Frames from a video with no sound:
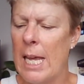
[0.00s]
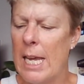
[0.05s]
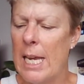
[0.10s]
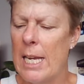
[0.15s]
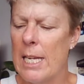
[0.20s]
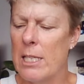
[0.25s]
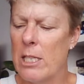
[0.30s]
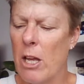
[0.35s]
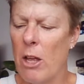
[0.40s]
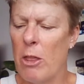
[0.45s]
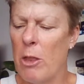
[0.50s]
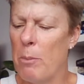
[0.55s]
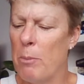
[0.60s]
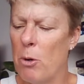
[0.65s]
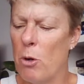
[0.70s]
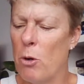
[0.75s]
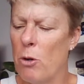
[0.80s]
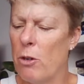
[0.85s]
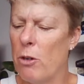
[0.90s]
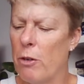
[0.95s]
is on the
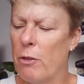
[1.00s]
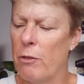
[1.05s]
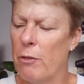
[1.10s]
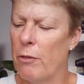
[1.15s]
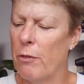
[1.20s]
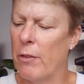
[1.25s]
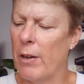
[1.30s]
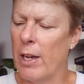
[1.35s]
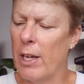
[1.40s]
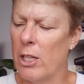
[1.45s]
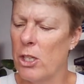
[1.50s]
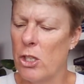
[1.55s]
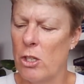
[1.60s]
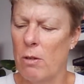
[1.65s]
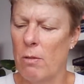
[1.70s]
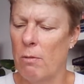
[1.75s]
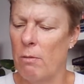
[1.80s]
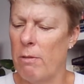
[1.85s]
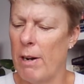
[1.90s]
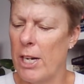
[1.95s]
board of a
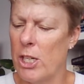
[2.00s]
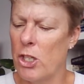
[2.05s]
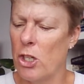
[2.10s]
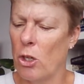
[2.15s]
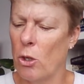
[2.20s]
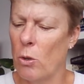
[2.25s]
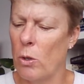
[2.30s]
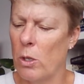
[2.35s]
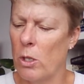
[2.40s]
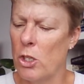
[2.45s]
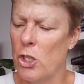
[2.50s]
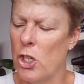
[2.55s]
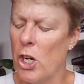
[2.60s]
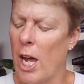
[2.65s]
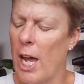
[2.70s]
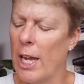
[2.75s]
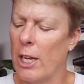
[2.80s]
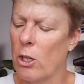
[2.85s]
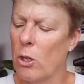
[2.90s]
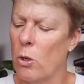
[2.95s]
Russian oil
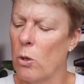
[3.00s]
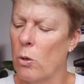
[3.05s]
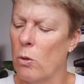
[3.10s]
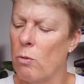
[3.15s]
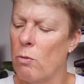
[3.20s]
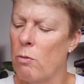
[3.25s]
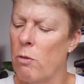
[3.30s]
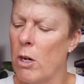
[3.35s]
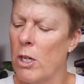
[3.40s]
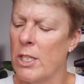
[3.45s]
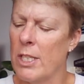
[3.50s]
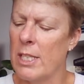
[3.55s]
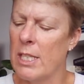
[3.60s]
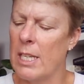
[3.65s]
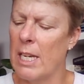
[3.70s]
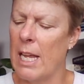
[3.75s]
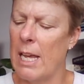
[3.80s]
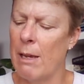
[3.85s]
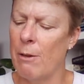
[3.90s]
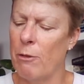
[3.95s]
giant called
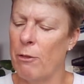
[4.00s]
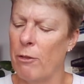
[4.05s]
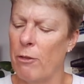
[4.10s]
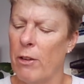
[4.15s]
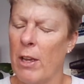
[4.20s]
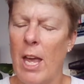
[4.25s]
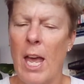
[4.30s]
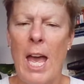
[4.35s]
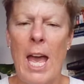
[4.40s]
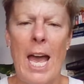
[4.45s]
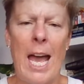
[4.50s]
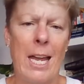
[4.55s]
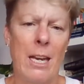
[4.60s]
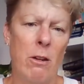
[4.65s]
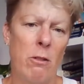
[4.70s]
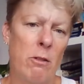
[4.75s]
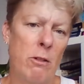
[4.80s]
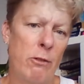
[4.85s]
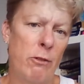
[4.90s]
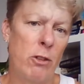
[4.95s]
Rosneft, and he
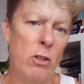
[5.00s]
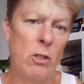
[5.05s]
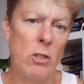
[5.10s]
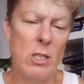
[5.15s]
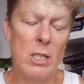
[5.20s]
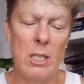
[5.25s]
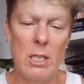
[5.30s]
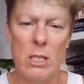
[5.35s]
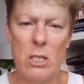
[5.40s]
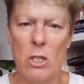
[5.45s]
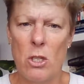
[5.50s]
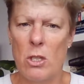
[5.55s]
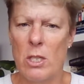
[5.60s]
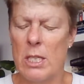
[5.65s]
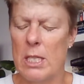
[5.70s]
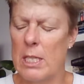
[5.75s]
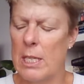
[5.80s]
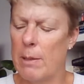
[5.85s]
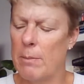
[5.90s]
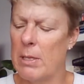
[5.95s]
refuses to
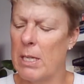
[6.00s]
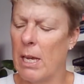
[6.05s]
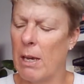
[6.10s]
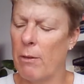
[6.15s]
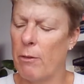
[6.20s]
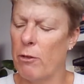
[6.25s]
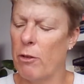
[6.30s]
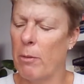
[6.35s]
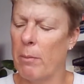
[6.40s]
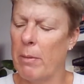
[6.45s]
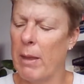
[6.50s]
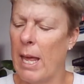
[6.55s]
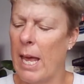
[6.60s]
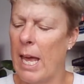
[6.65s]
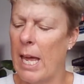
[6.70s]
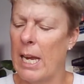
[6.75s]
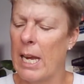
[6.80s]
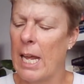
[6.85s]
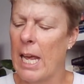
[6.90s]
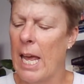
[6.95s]
step down from
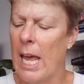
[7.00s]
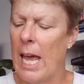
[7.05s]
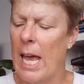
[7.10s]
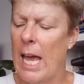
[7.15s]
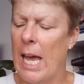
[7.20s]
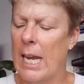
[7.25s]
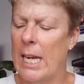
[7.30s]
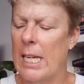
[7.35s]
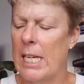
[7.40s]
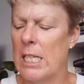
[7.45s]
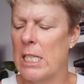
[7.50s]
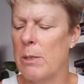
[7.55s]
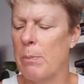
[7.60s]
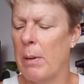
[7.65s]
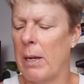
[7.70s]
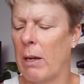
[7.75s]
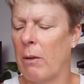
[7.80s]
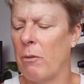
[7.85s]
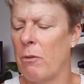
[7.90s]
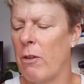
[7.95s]
that. And he has
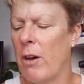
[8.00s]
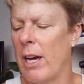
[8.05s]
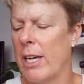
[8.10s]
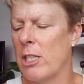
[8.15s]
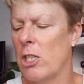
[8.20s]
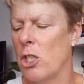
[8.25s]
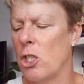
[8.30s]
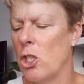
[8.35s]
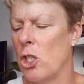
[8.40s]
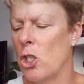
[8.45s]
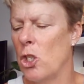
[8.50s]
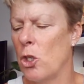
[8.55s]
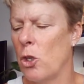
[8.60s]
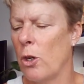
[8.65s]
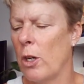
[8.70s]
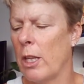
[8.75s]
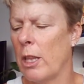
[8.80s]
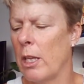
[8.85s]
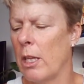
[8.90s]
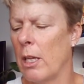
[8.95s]
been invited to
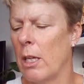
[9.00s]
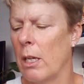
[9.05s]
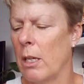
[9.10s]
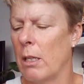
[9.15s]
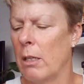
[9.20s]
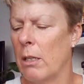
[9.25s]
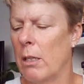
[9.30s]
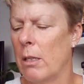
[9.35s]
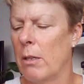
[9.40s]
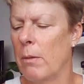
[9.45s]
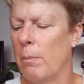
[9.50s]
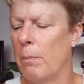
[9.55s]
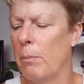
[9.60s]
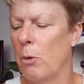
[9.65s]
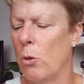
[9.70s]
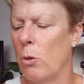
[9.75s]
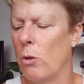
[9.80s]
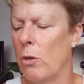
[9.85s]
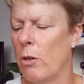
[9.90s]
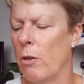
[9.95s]
join the
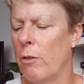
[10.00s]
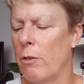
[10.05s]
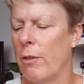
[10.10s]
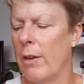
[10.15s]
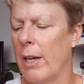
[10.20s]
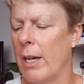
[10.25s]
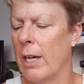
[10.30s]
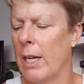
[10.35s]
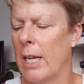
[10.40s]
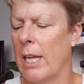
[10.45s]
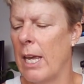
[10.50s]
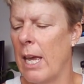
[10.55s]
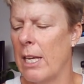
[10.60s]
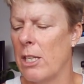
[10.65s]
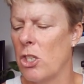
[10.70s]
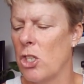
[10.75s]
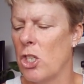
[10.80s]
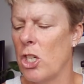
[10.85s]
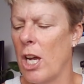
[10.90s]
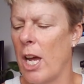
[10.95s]
board of a
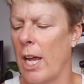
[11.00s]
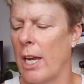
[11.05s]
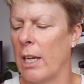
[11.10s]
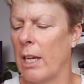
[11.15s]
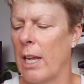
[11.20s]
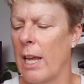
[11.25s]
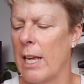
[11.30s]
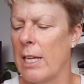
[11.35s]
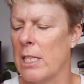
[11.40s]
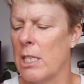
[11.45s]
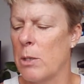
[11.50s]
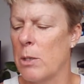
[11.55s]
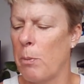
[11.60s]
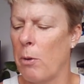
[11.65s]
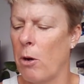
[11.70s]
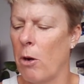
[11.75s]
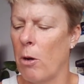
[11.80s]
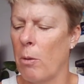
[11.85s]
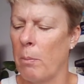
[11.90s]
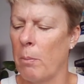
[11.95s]
gas giant
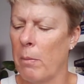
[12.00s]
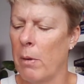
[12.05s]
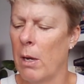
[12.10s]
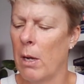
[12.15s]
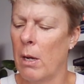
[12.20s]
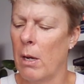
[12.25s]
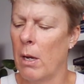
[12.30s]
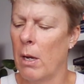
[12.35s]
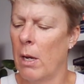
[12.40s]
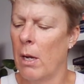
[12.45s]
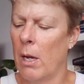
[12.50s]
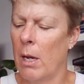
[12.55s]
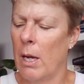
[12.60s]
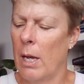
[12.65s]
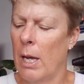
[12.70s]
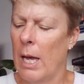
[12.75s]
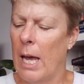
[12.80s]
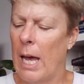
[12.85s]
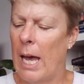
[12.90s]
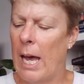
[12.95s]
Gazprom,
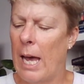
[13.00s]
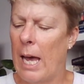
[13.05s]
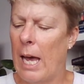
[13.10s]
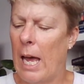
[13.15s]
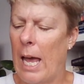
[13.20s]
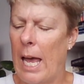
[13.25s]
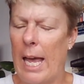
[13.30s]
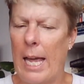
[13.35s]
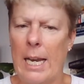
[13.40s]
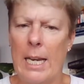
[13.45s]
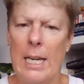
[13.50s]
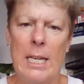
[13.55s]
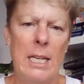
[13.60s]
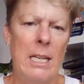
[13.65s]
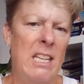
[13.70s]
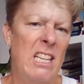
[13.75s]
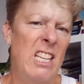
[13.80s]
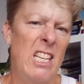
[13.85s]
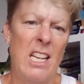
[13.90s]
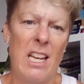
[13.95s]
uh, and
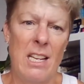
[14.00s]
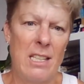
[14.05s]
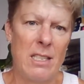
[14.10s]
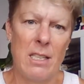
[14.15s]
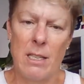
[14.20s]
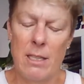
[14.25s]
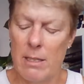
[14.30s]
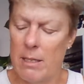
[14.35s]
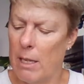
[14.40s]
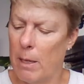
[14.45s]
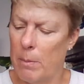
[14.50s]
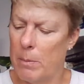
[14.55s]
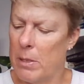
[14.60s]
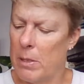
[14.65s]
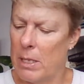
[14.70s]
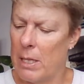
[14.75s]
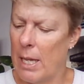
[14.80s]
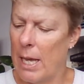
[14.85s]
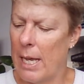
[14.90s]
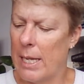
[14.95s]
he has
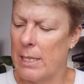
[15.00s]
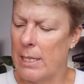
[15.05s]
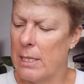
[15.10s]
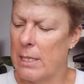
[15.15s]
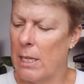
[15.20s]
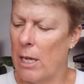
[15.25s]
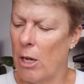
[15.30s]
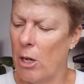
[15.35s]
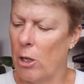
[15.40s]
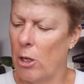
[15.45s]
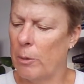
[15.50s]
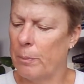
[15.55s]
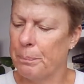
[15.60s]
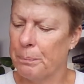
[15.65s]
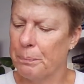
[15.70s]
accepted that. So